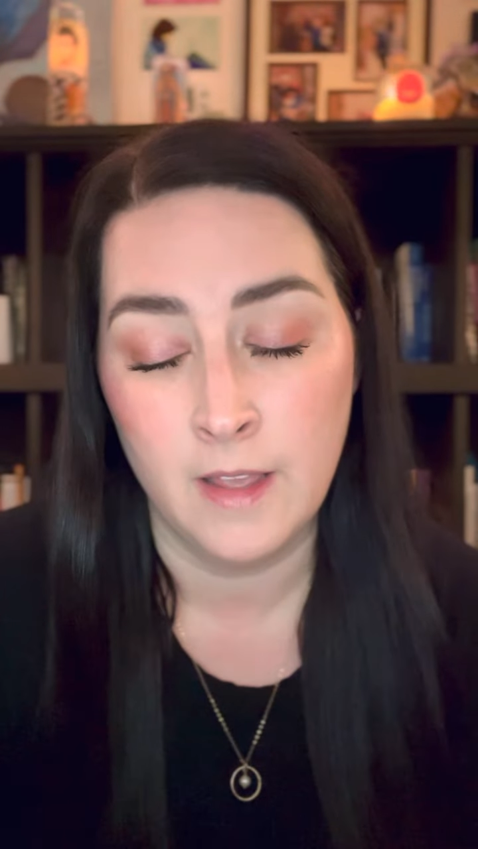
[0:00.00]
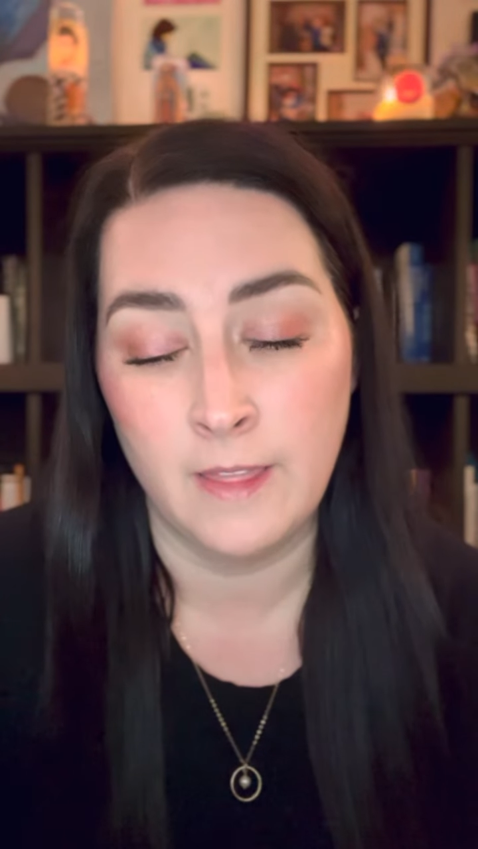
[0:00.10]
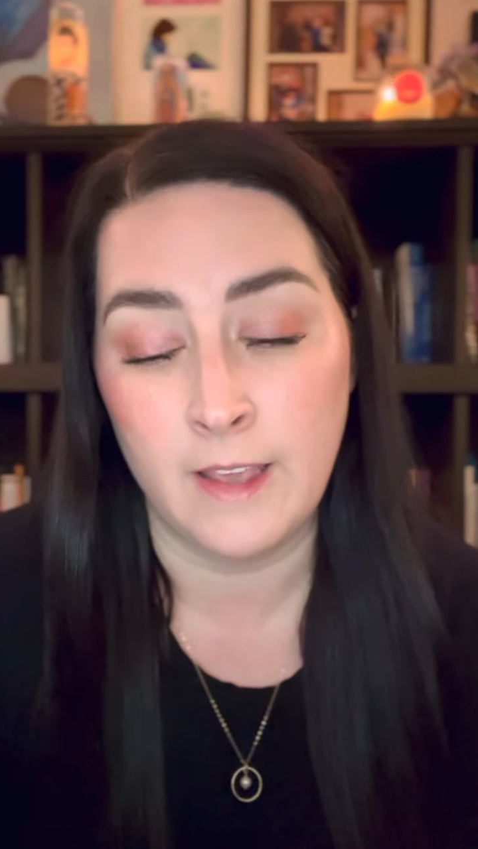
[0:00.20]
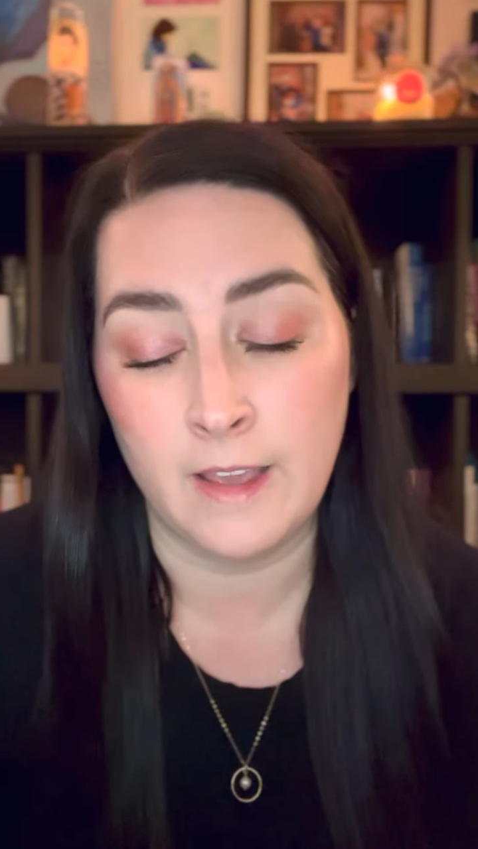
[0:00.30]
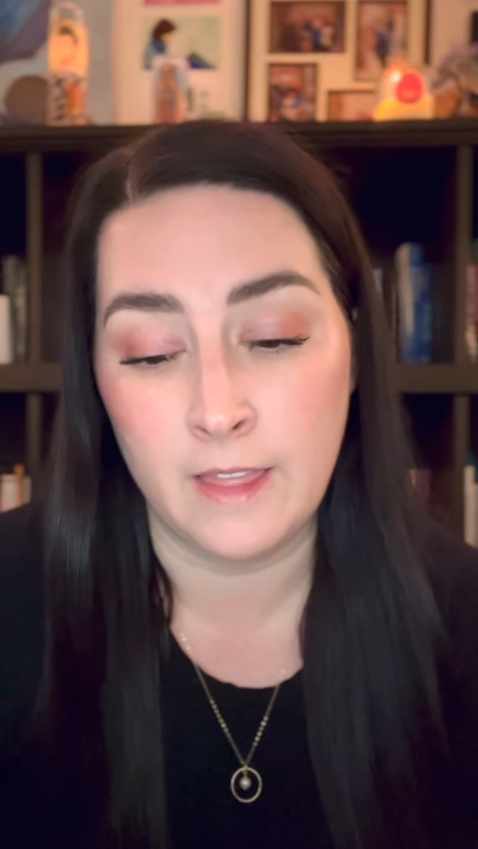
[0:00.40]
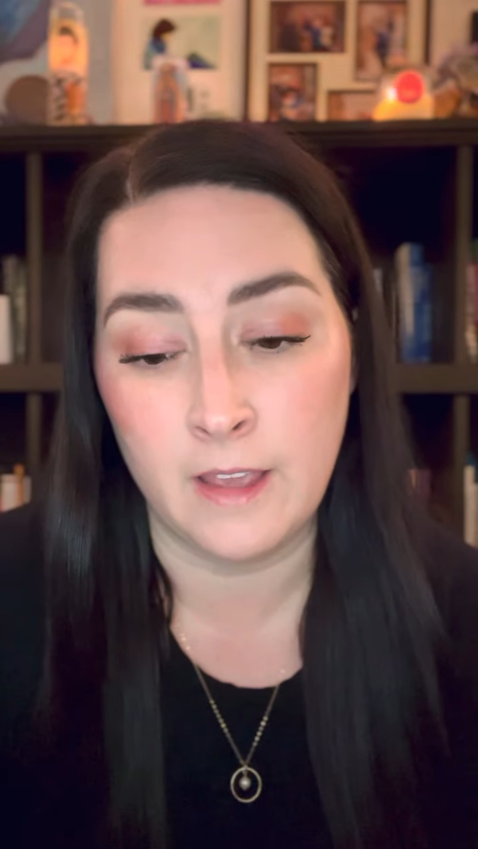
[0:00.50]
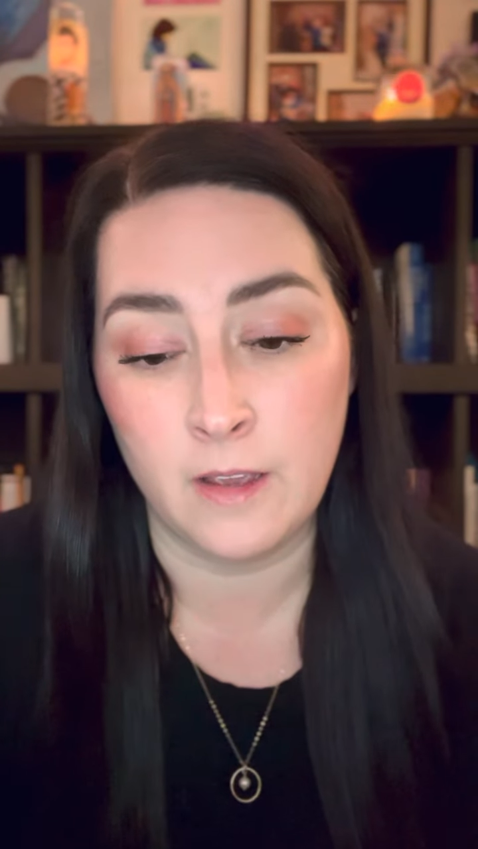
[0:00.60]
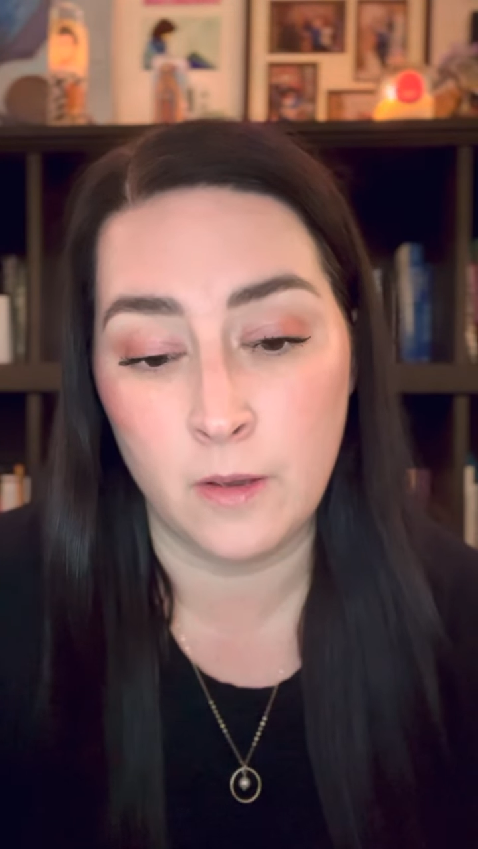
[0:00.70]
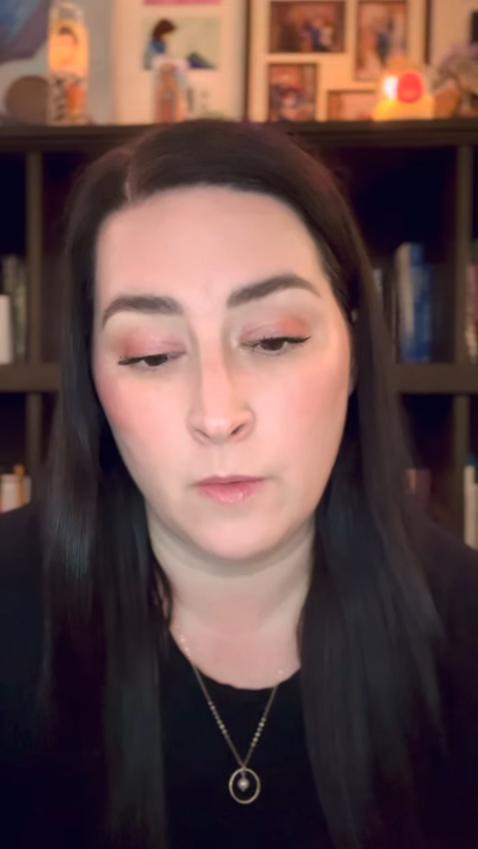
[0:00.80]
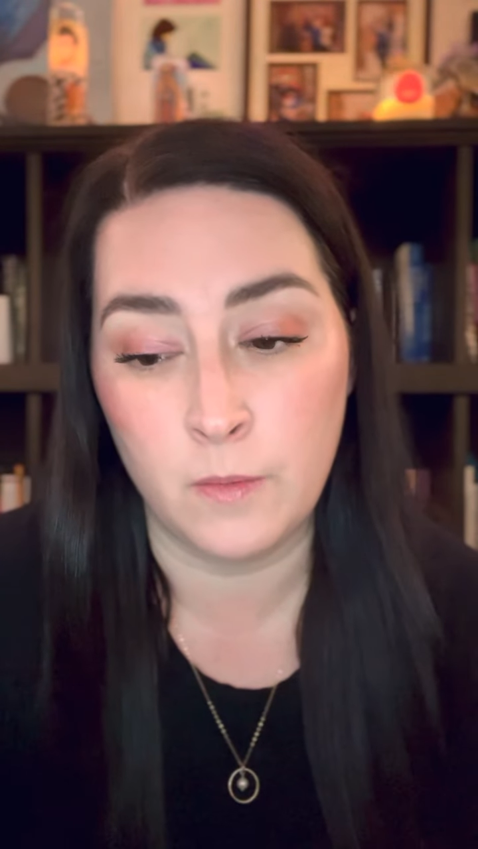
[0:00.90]
Like I
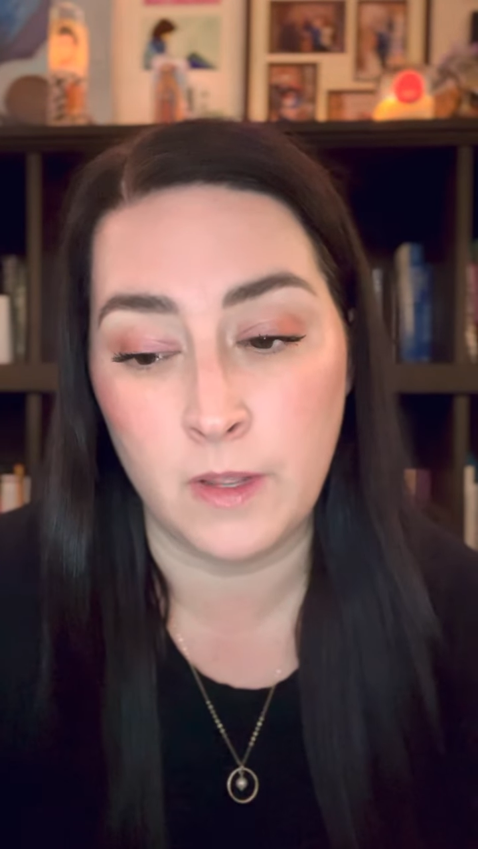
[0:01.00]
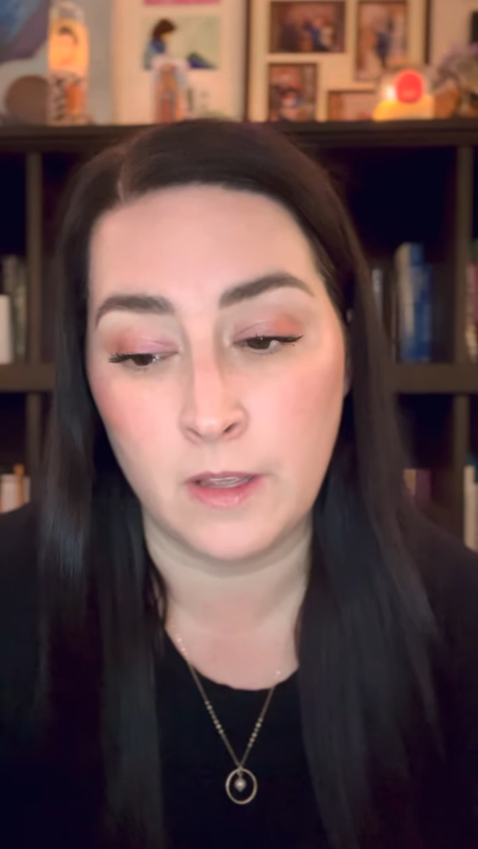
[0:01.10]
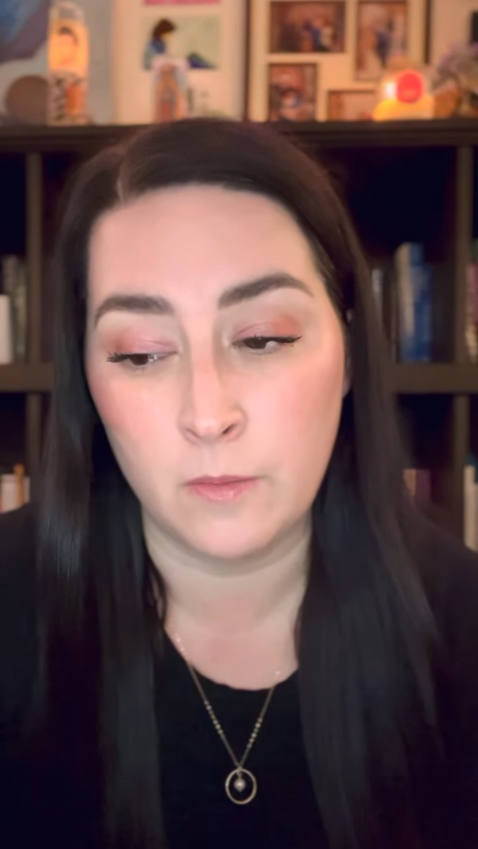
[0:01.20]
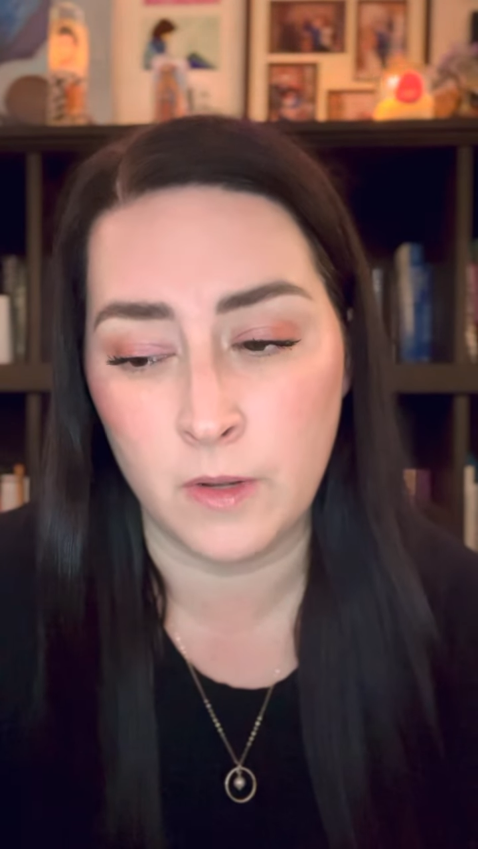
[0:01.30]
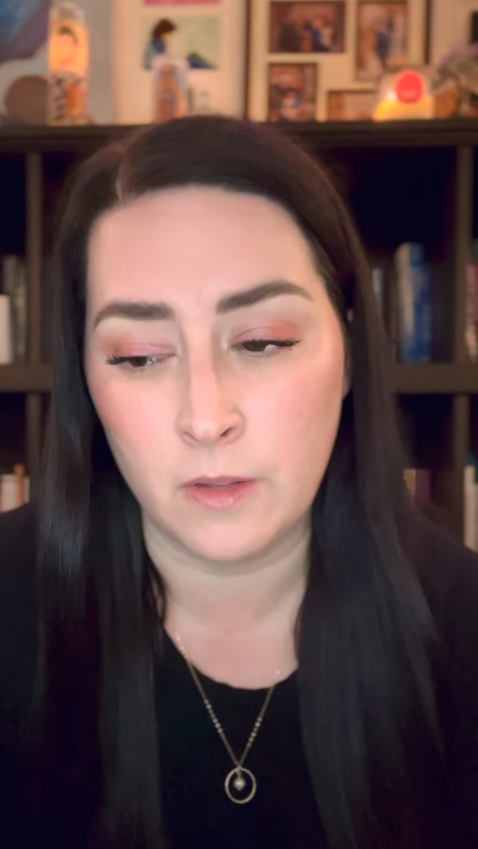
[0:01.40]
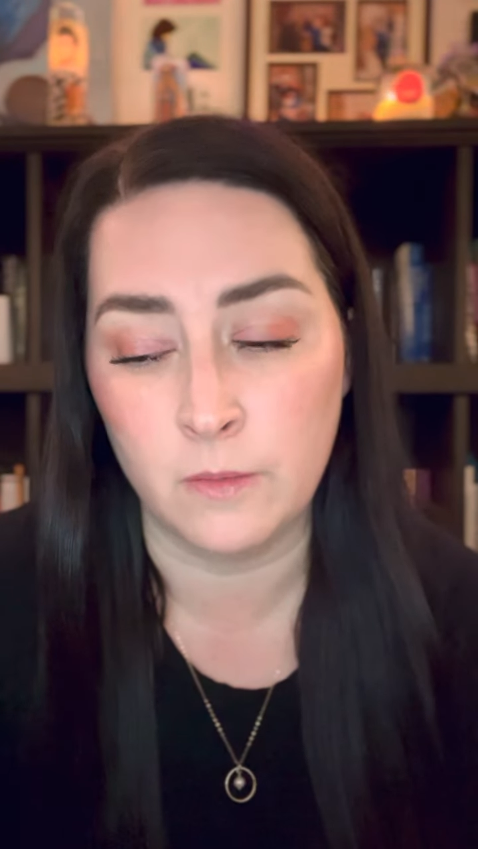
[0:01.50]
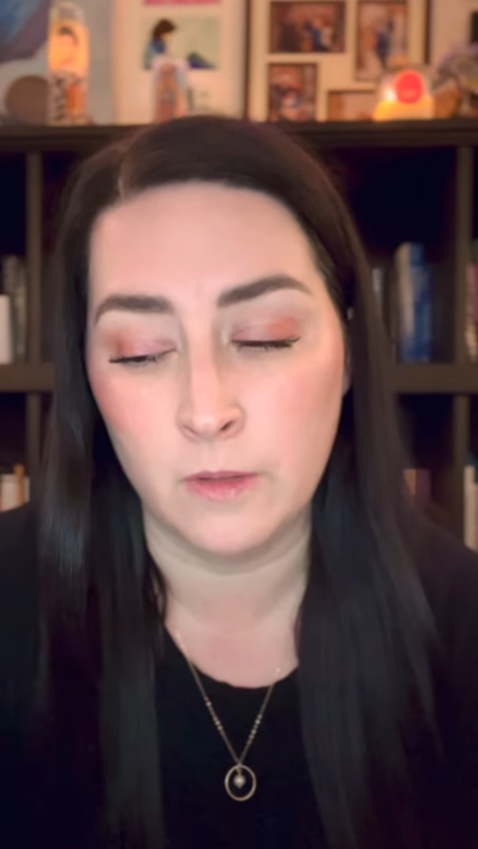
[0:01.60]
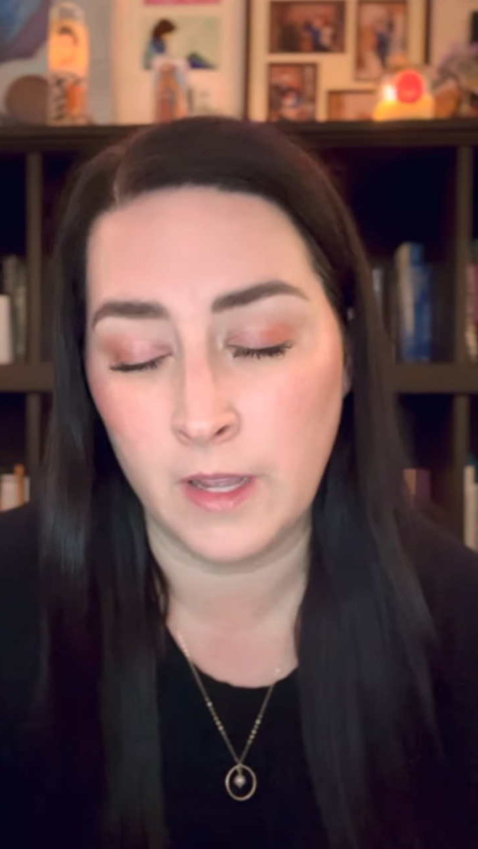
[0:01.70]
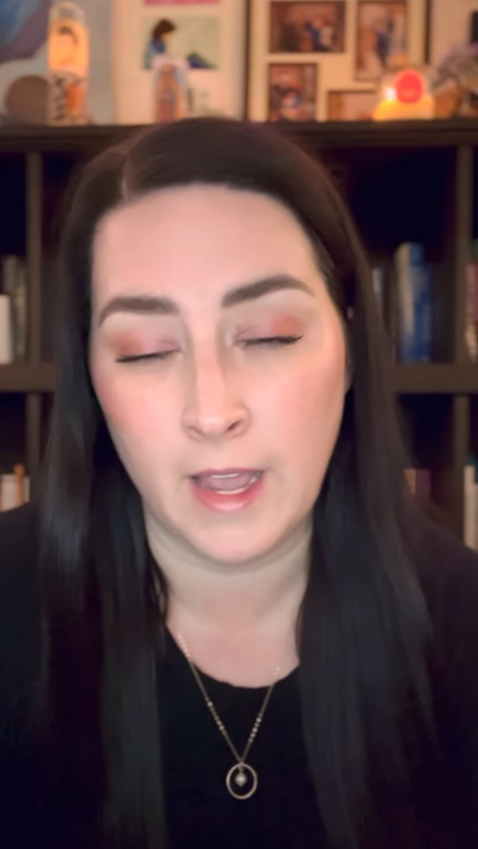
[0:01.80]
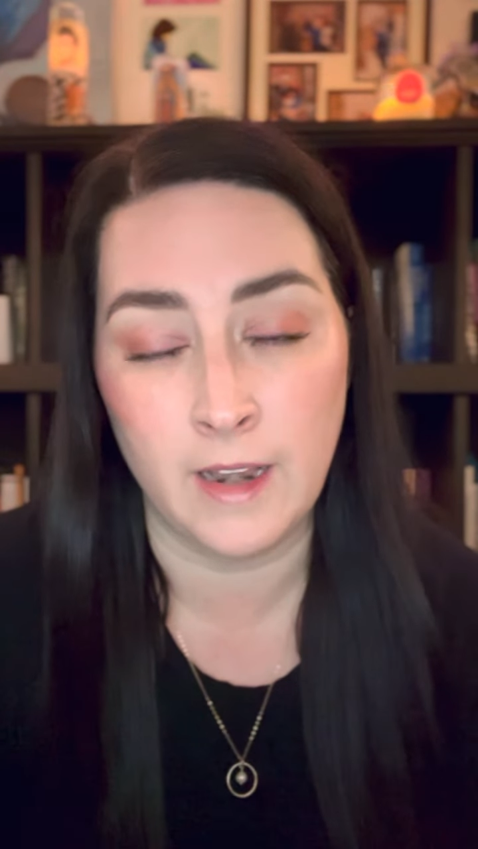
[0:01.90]
think when we, when you
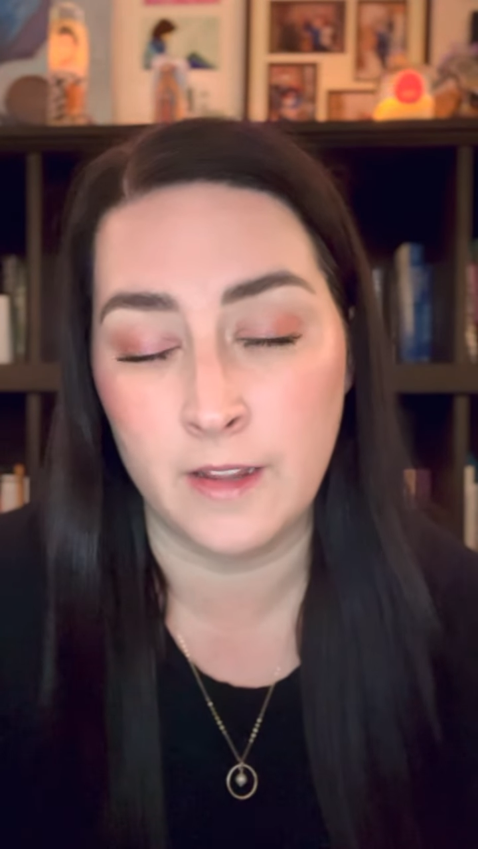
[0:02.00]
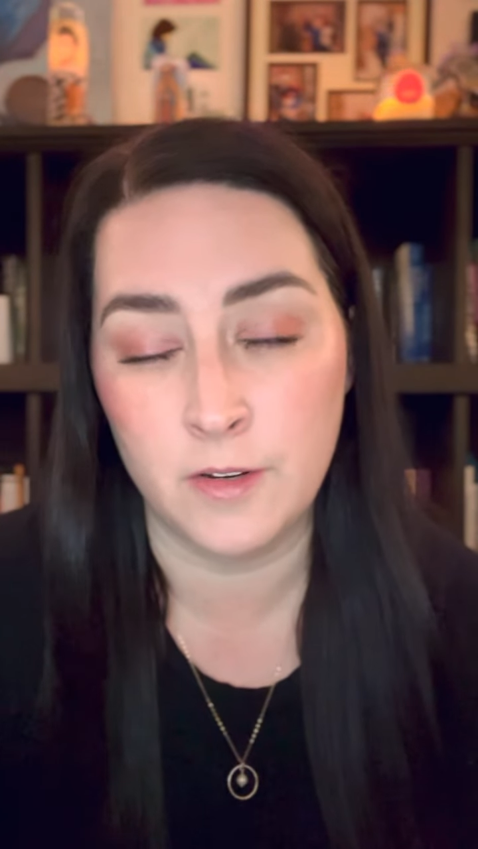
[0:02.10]
look at it,